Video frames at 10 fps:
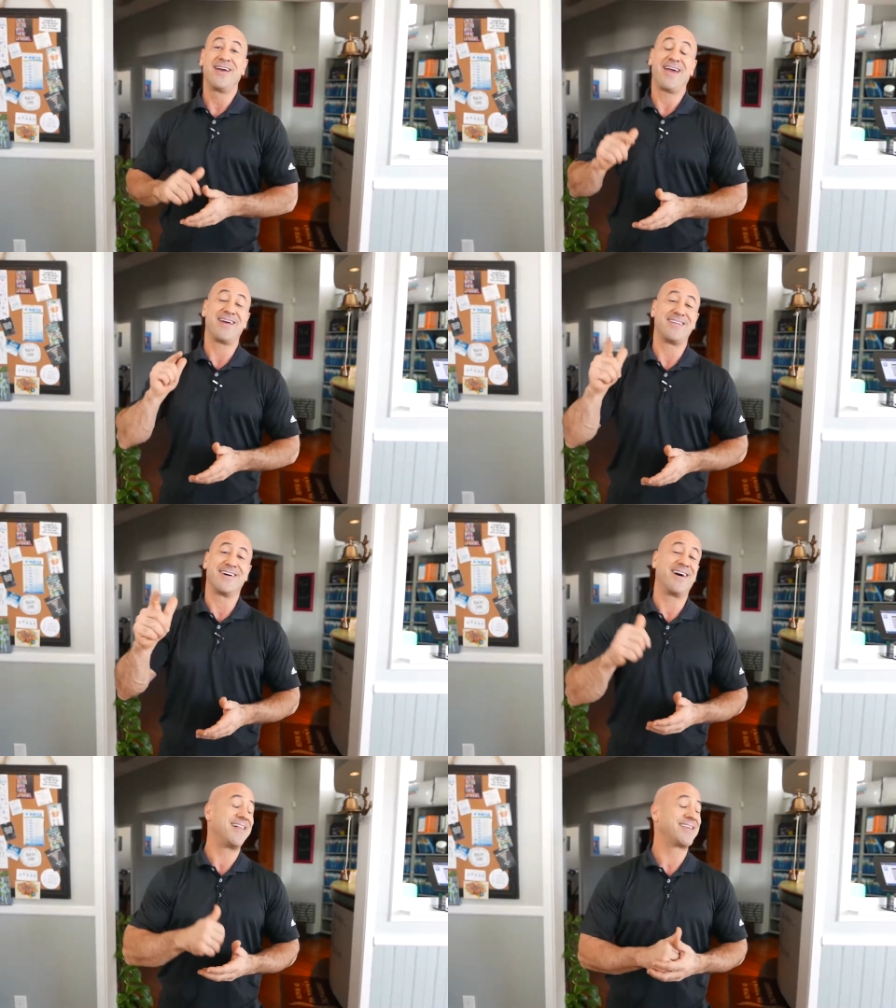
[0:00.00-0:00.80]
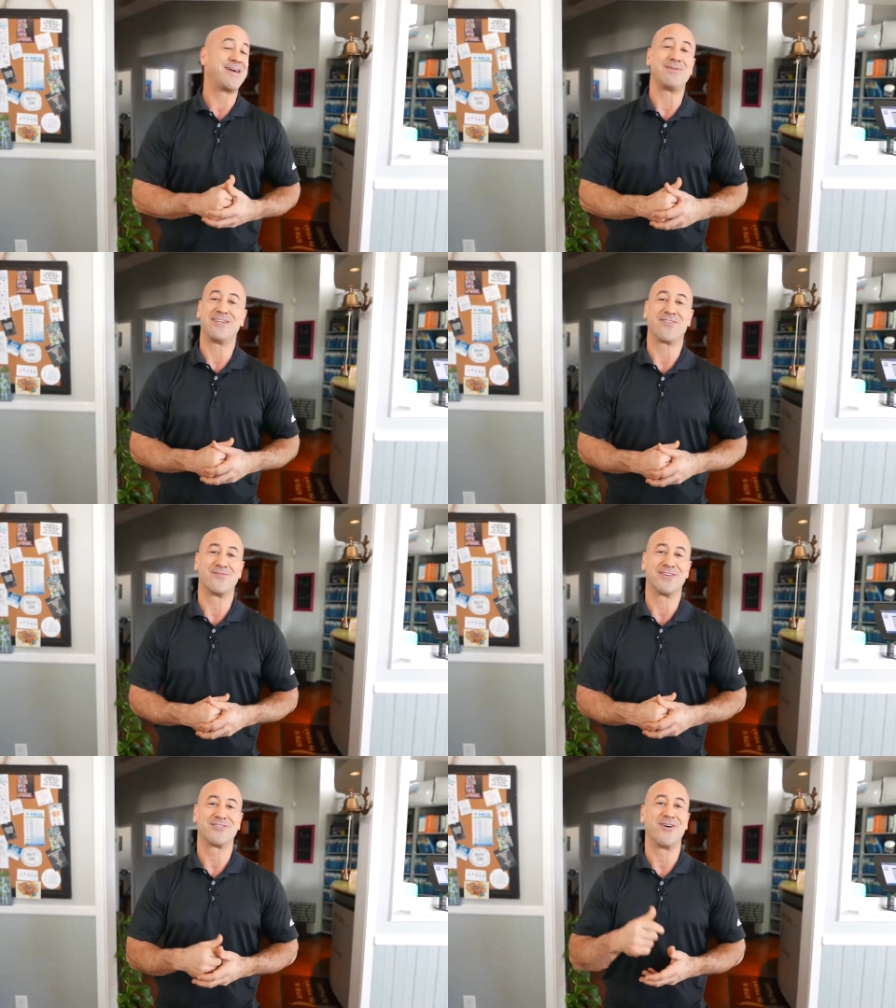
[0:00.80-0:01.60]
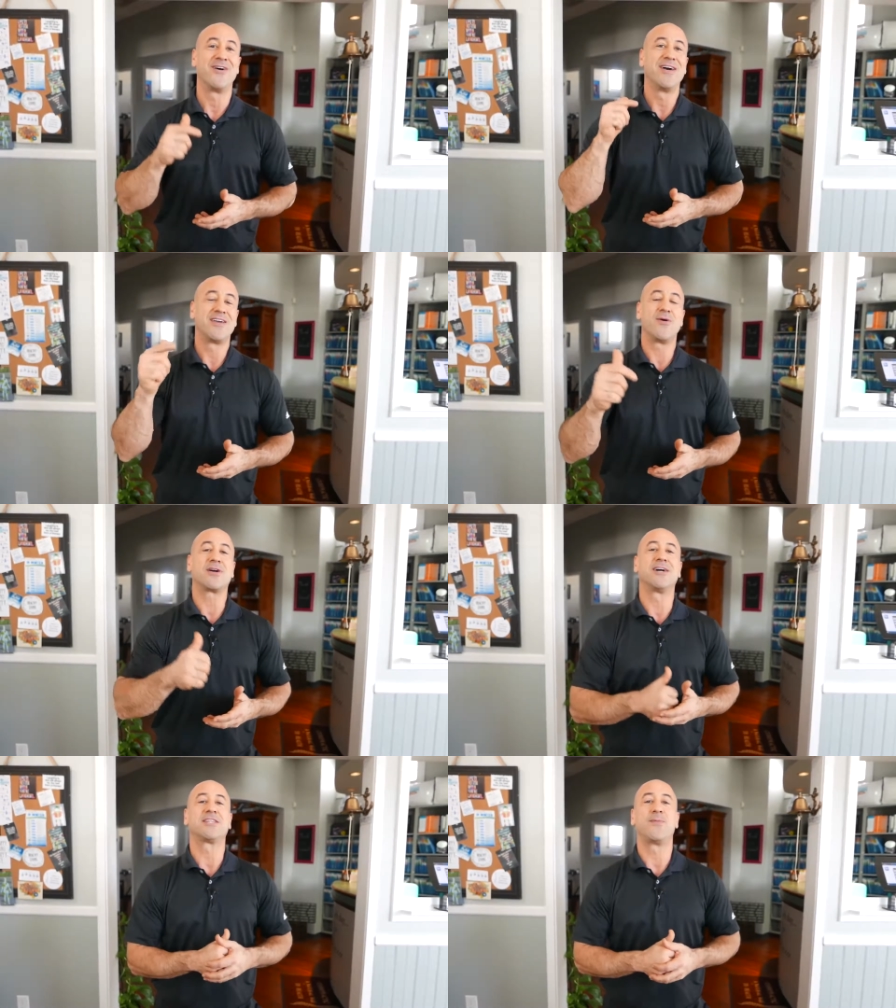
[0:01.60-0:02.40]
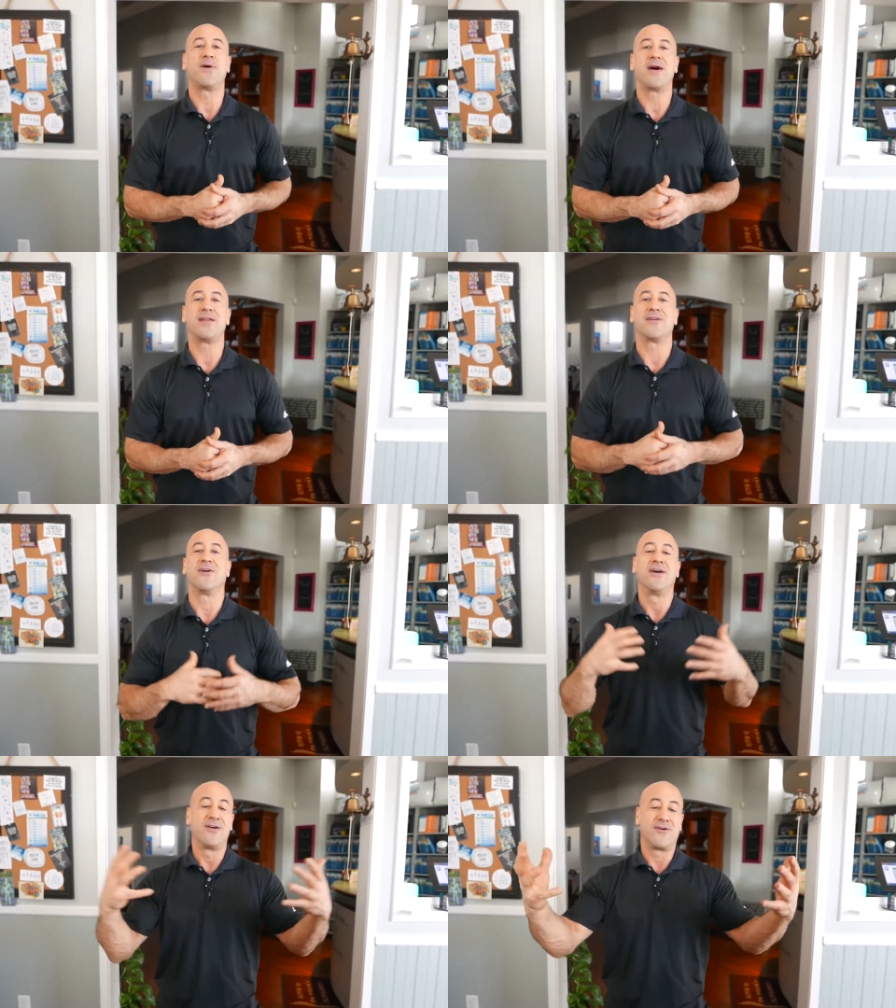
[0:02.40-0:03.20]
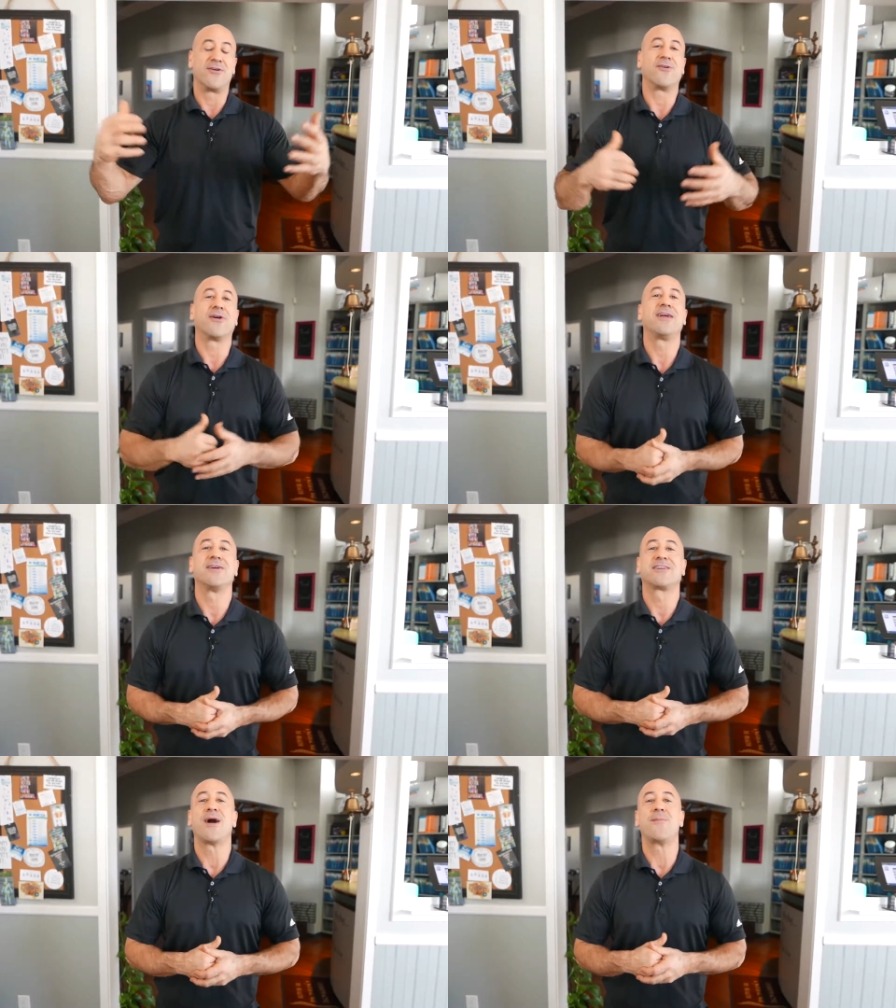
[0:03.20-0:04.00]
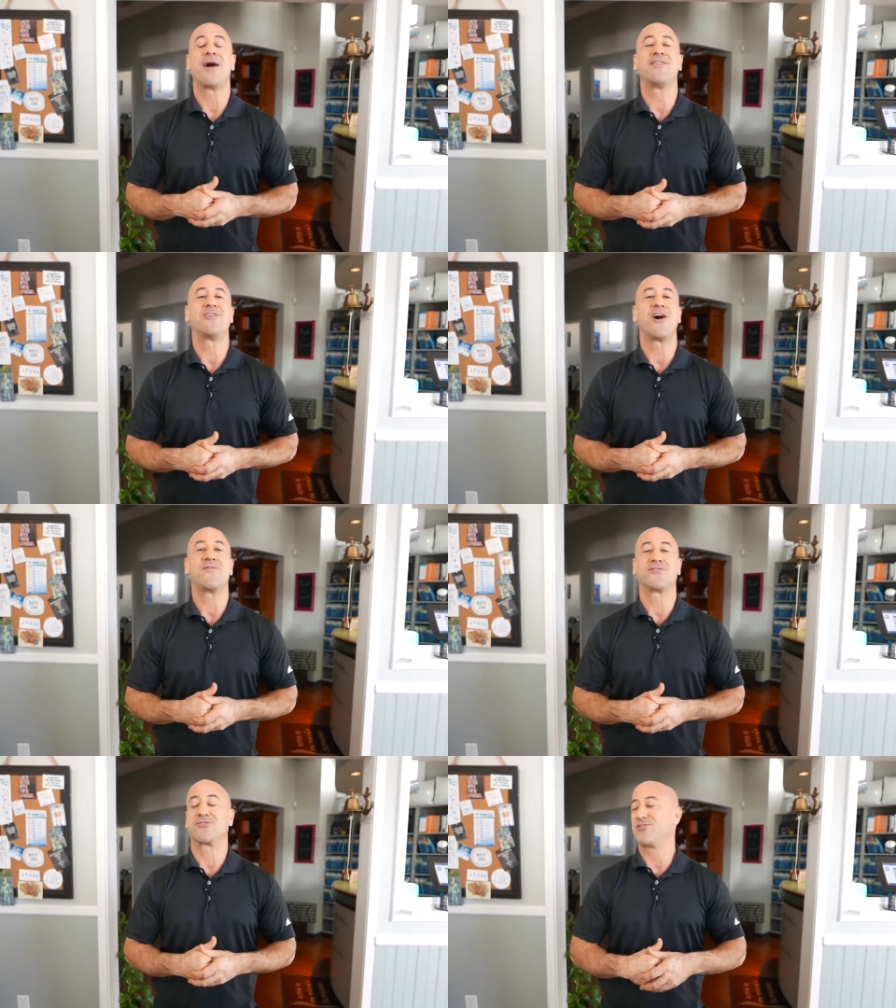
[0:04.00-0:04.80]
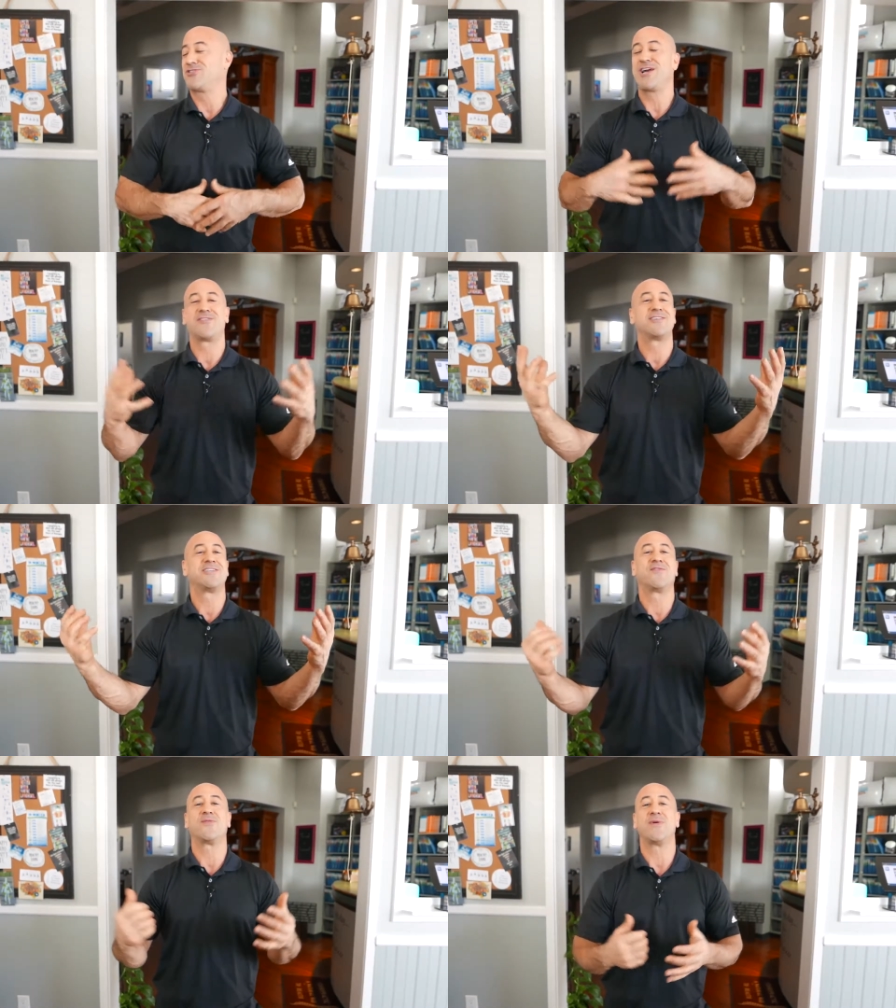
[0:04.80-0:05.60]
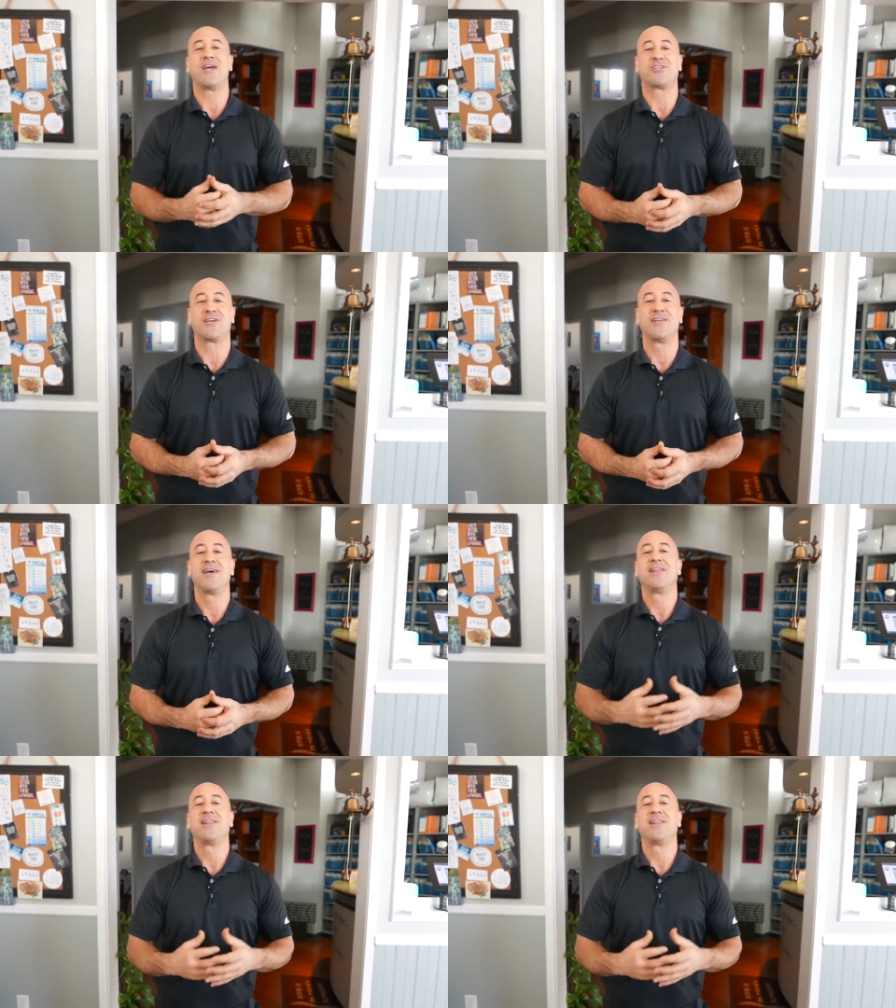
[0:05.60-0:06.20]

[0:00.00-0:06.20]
And uh, I can't wait to hear from you. So, you know what? Click the button or, or, or come by the office or share this information.